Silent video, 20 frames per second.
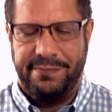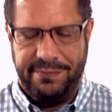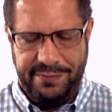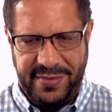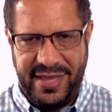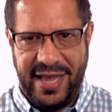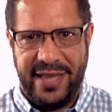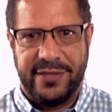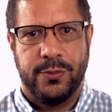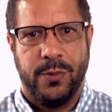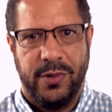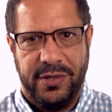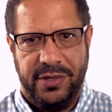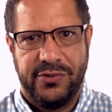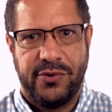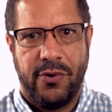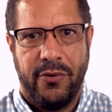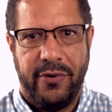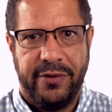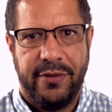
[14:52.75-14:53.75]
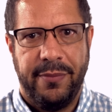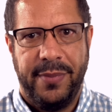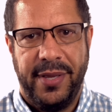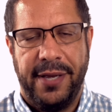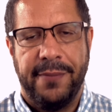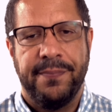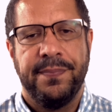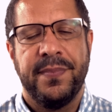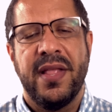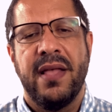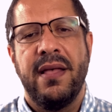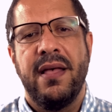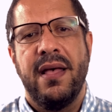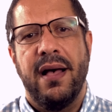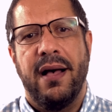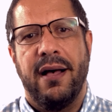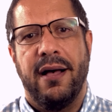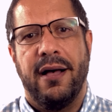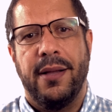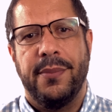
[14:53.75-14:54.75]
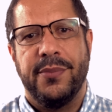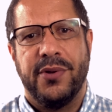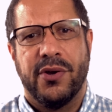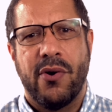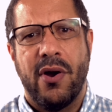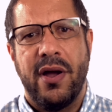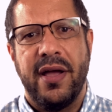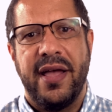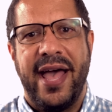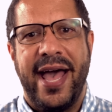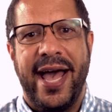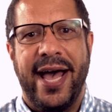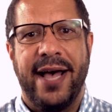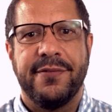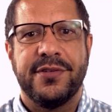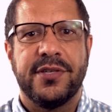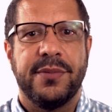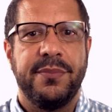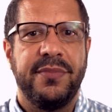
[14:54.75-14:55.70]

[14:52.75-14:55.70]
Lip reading: that's what it's going to be. You're going to have some